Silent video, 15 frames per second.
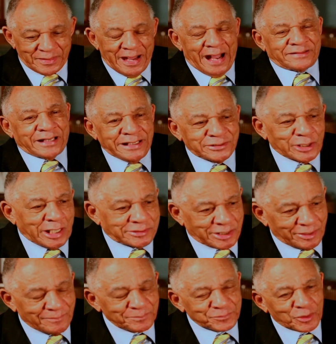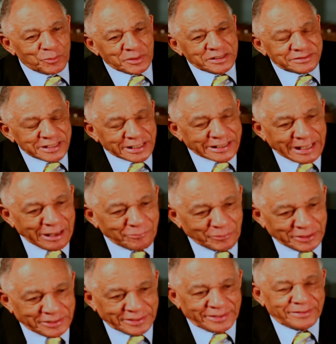I say, hey, J.J., what do you think of Kay
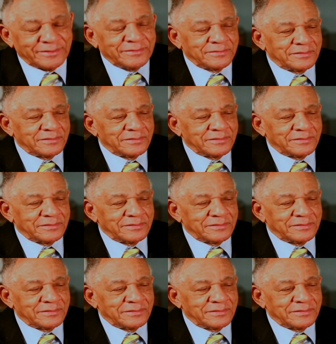Wendy?